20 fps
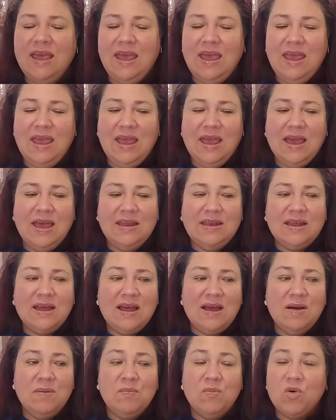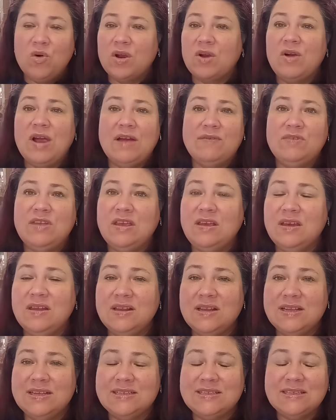and a more crafty
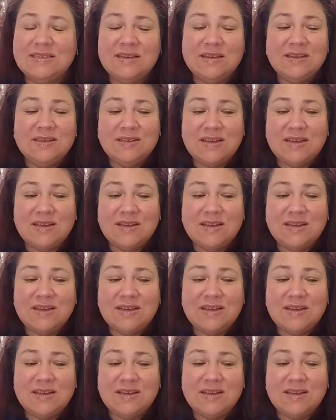goodness